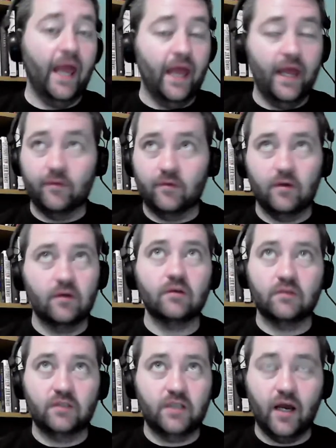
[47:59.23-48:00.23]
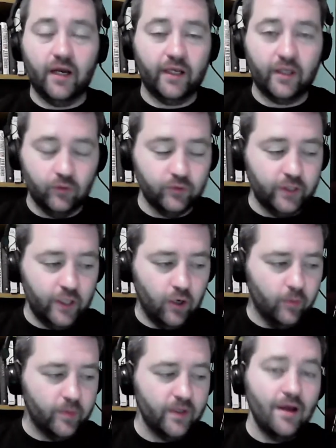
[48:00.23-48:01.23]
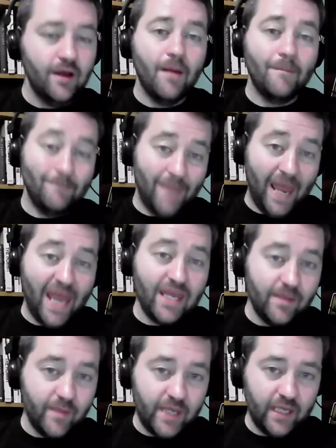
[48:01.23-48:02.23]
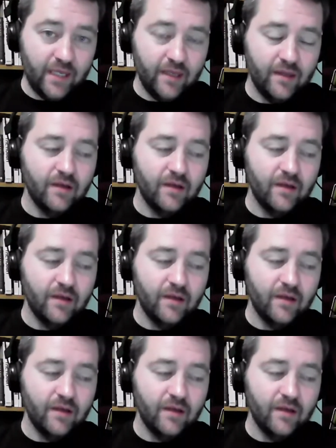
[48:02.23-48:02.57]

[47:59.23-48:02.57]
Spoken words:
and God, I can only hope, maybe